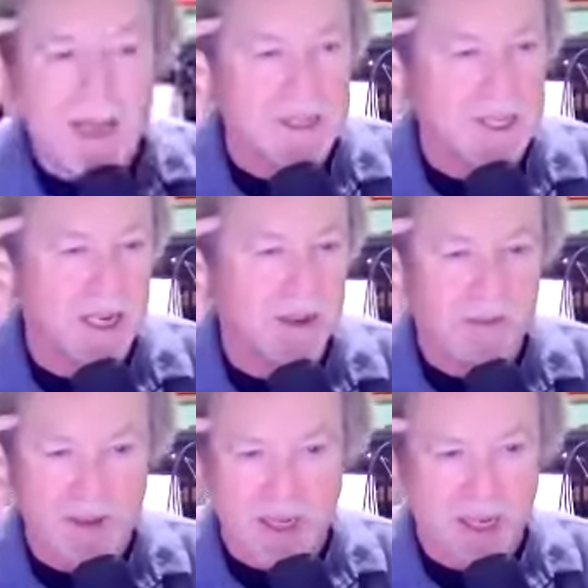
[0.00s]
the
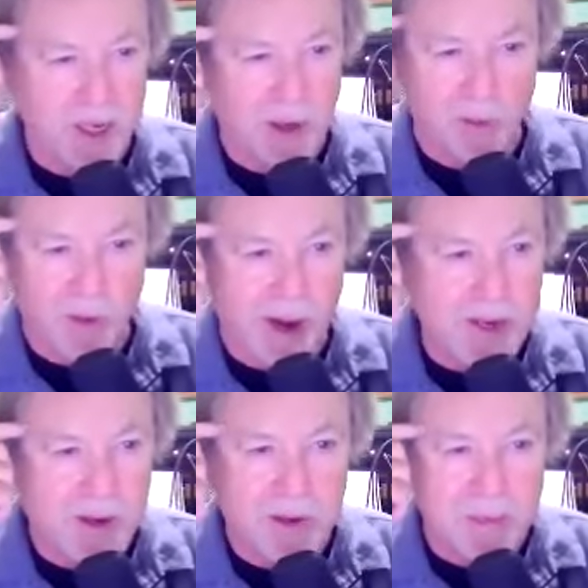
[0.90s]
stuff in here to write a
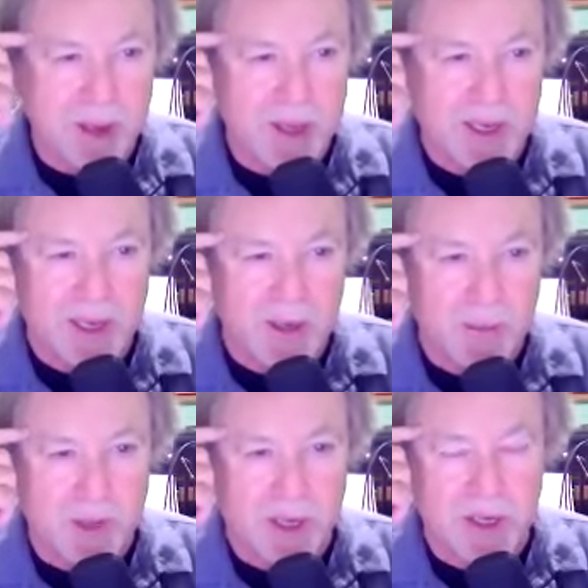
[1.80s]
good melody
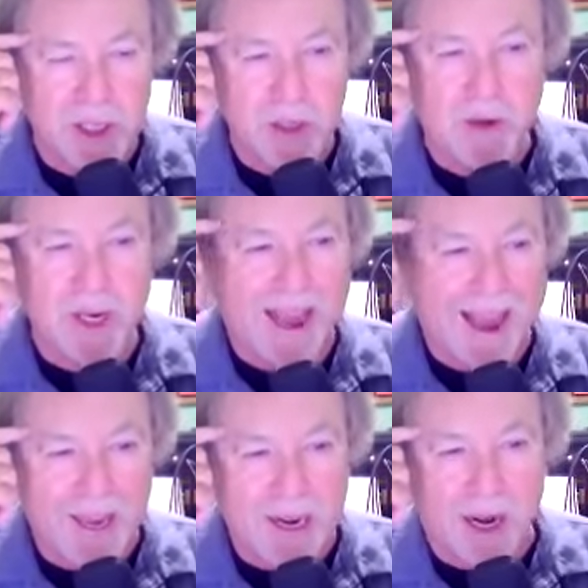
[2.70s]
because you can
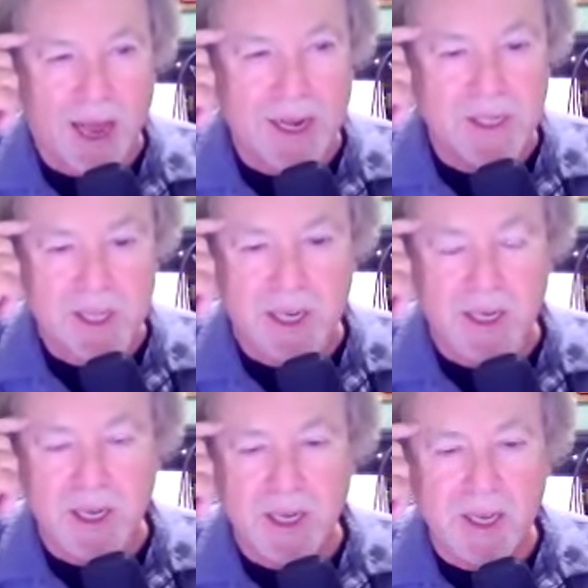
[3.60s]
analyze it
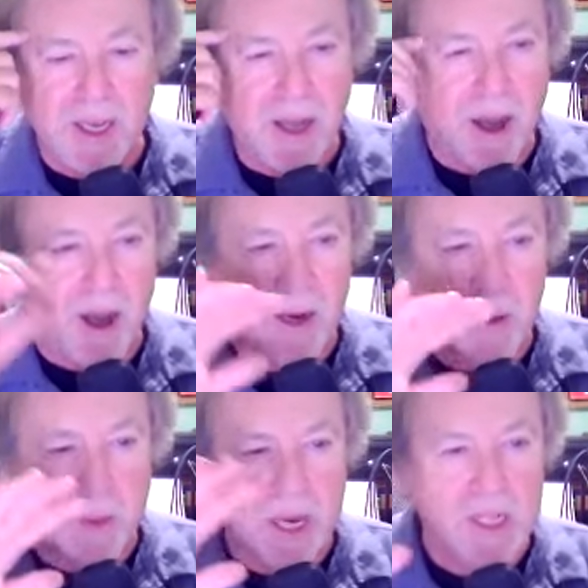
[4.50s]
on a
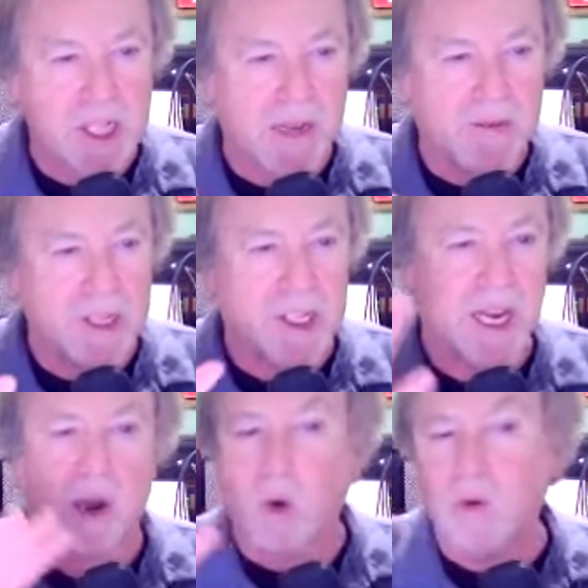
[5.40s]
base level and
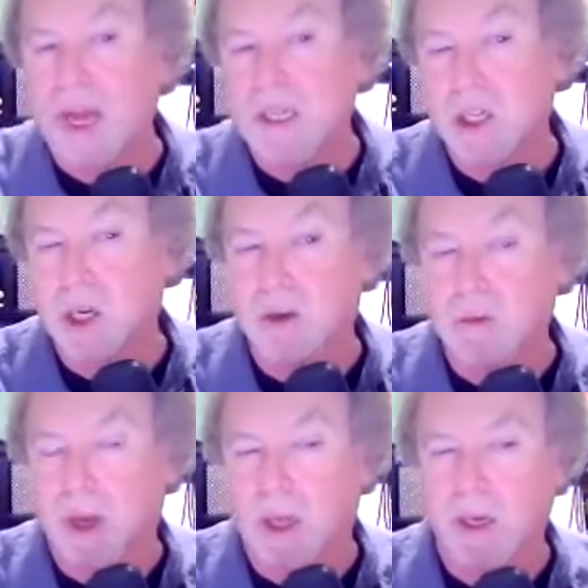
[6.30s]
say, oh, that's a good
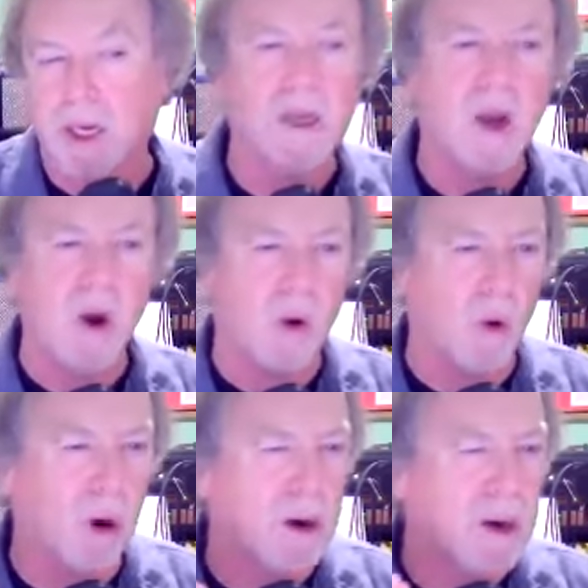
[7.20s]
melody,
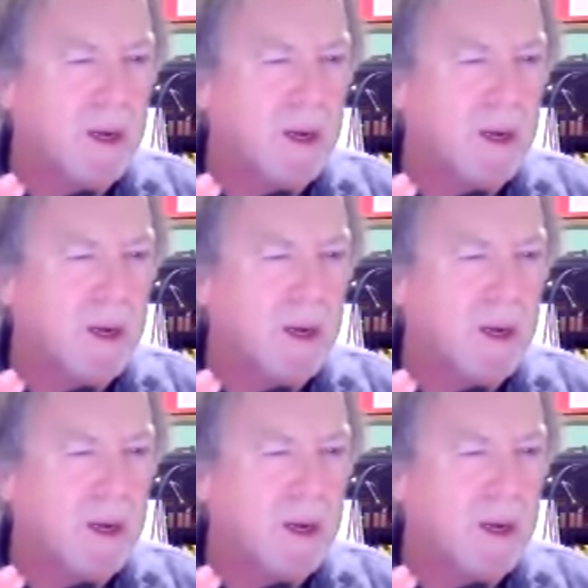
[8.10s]
or